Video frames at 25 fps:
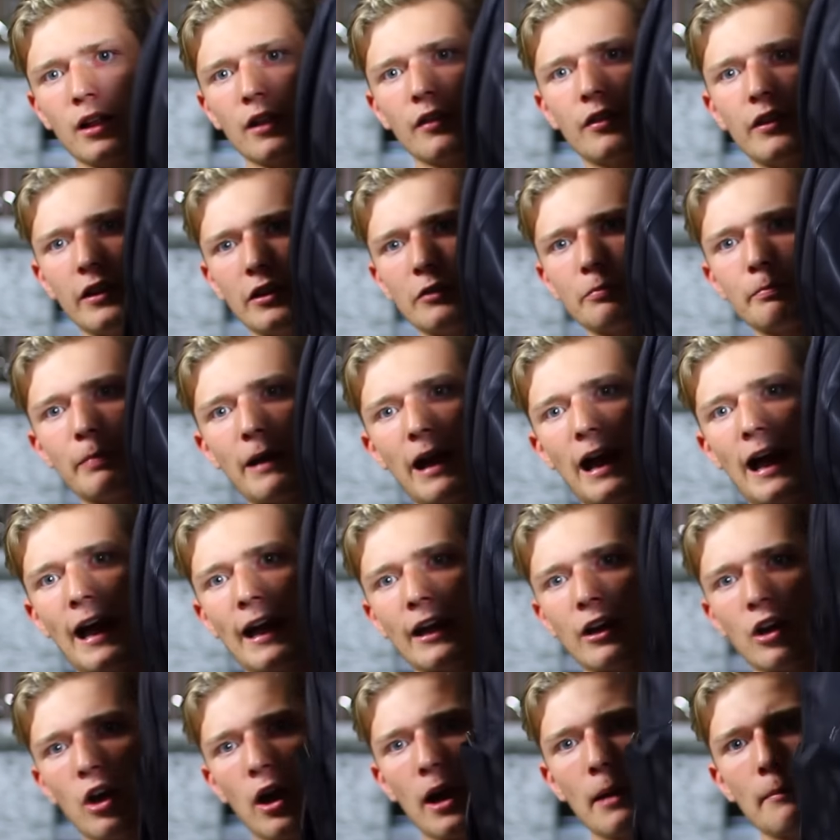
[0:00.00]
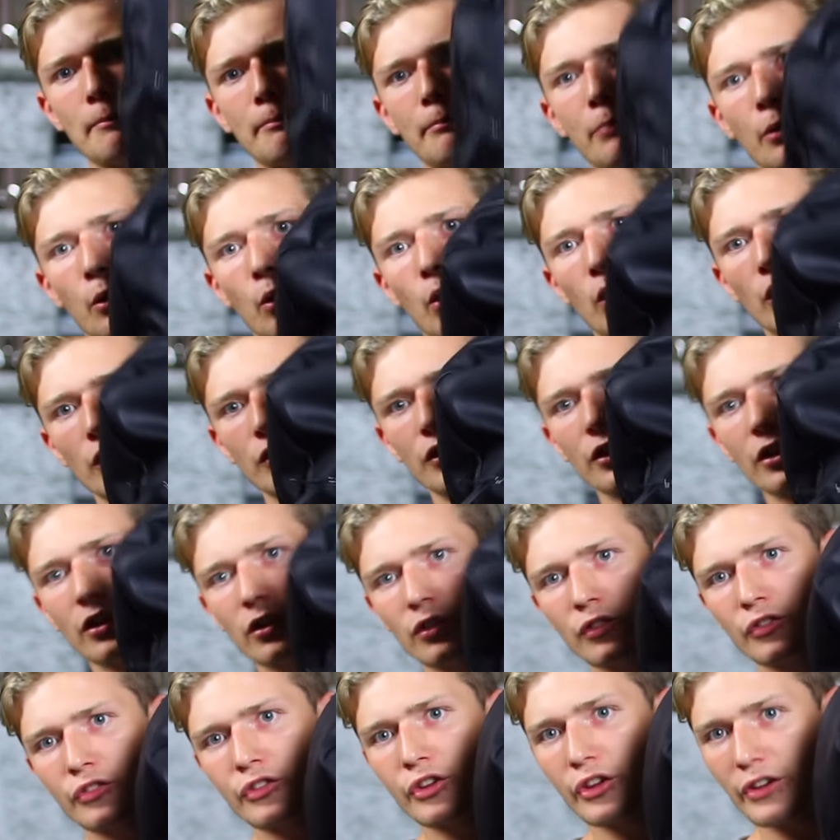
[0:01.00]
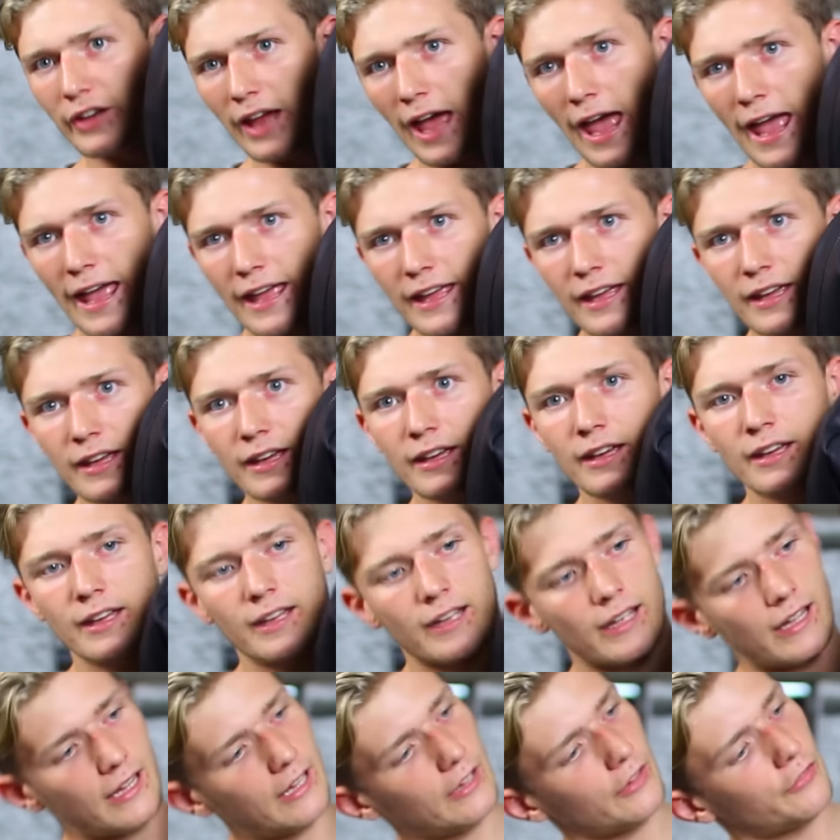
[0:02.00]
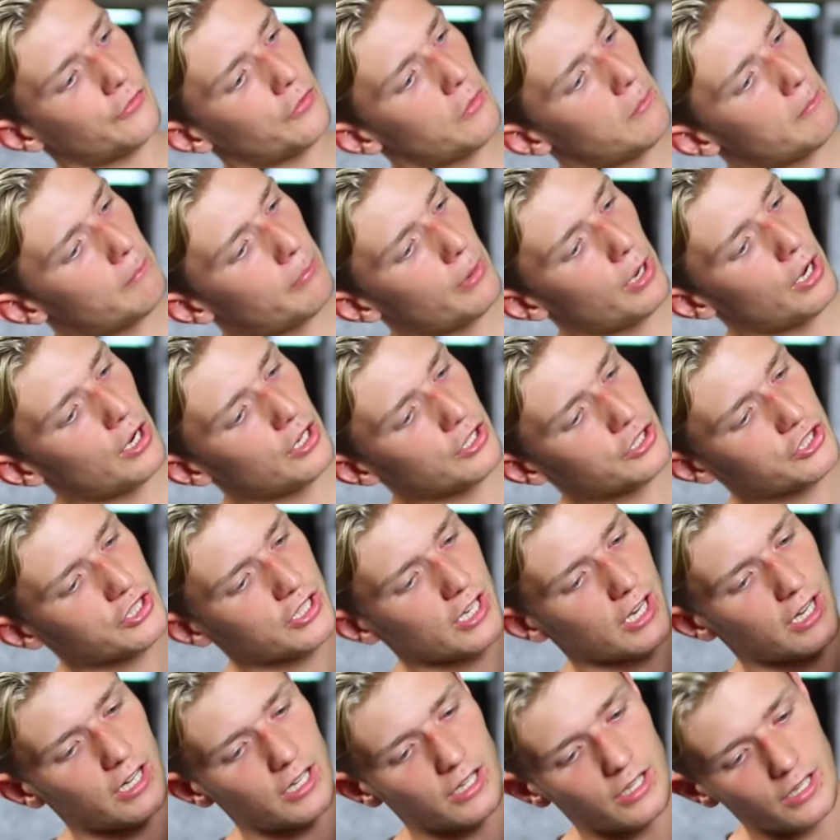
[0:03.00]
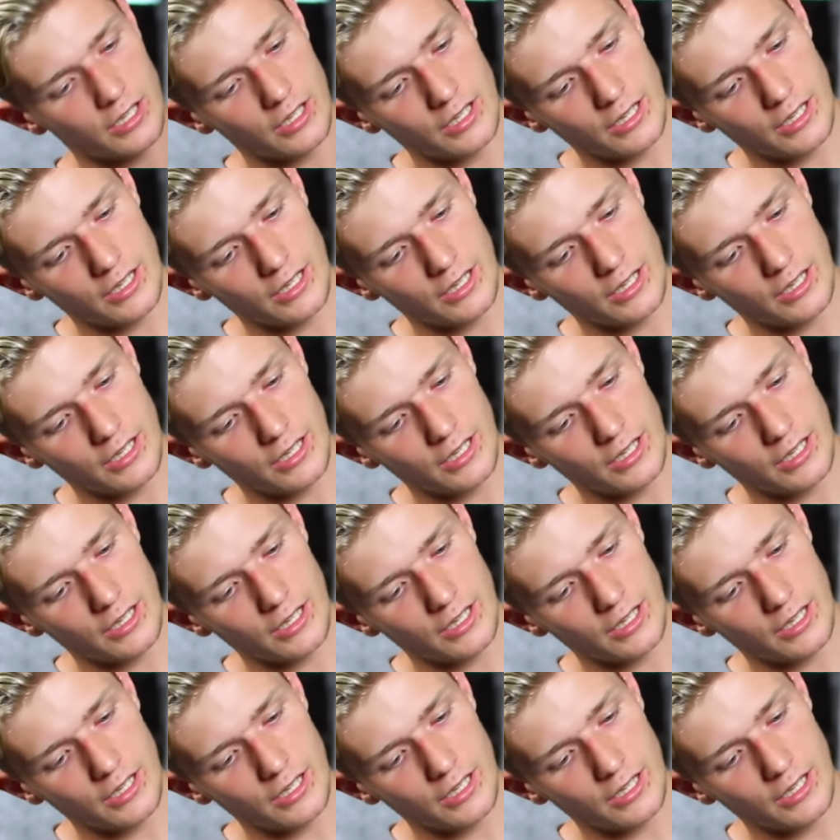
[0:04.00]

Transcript: This bag I bought today it's from Bershka.